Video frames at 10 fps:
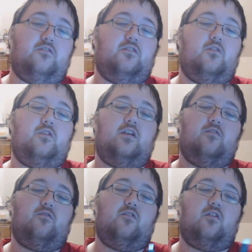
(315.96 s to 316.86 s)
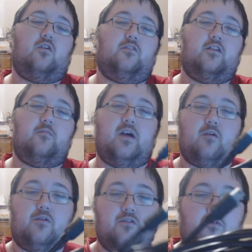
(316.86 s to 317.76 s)
There's no need for alternate
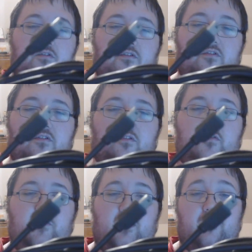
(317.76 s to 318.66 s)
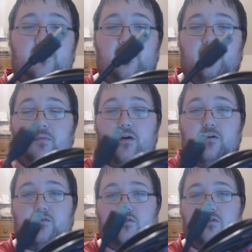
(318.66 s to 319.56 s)
power source from like a phantom
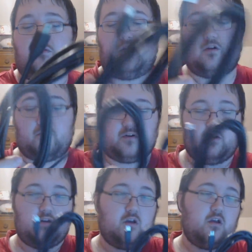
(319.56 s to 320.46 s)
power source for other